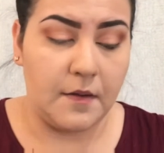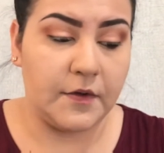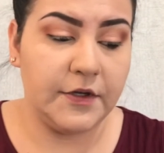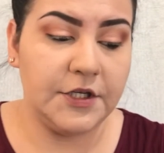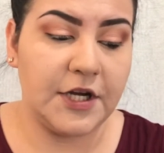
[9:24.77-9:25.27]

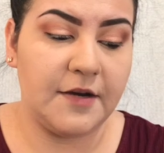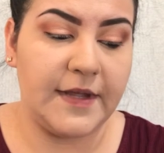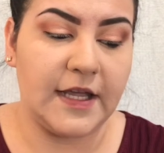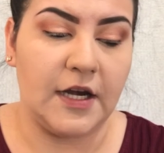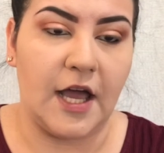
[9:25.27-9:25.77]
I'm going to try to
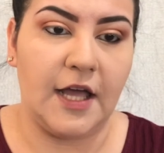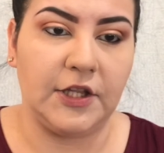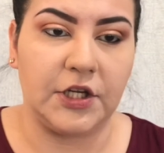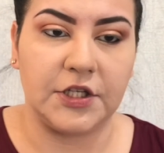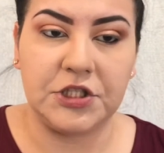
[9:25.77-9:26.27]
make it
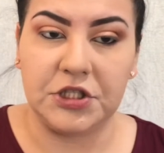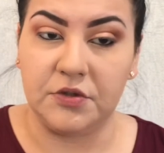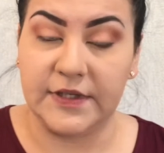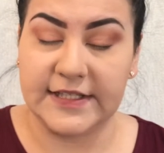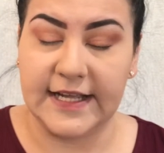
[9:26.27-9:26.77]
not look
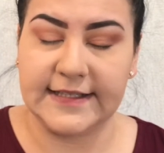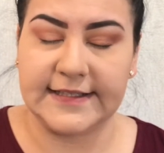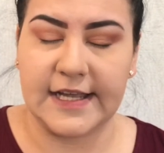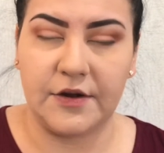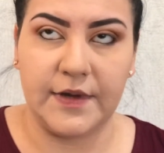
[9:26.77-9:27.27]
too intense
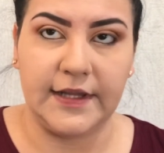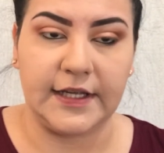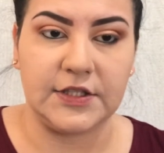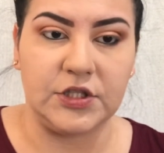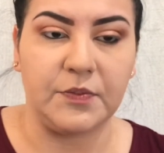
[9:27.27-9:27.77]
because I don't want
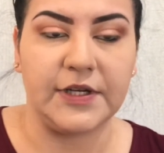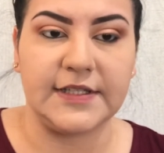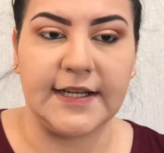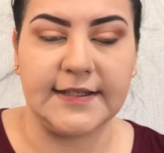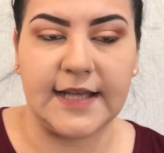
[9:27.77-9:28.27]
like a super
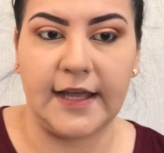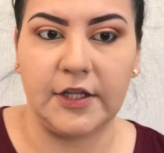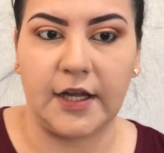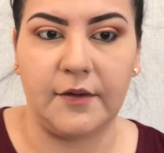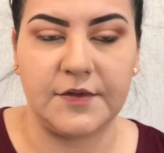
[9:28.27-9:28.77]
intense eye
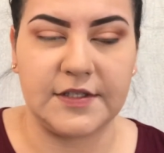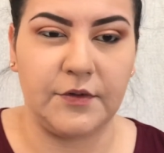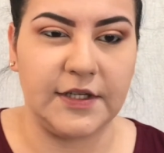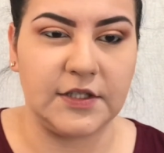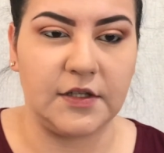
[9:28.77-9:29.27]
look. I
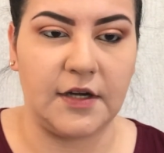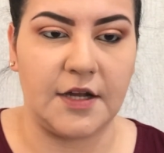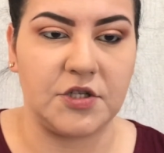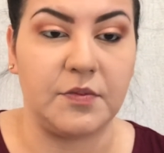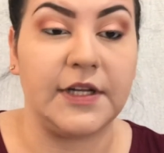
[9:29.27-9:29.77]
still want it to look
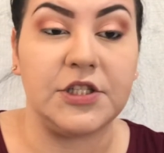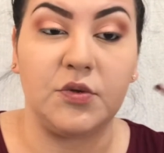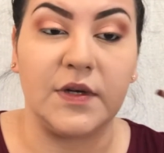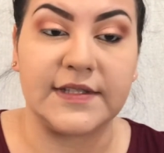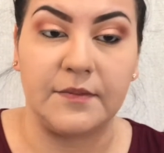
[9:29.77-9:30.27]
natural, but I
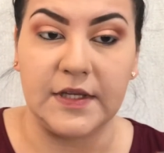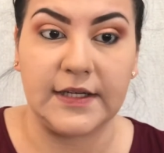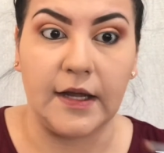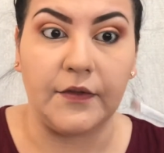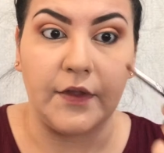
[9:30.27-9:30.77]
do want
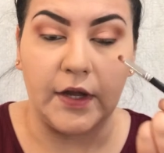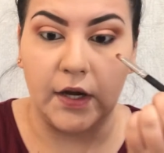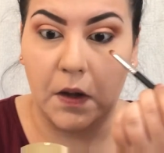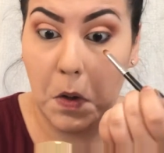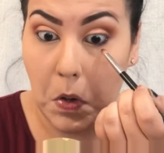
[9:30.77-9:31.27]
something down
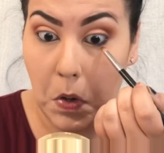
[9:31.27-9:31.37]
there.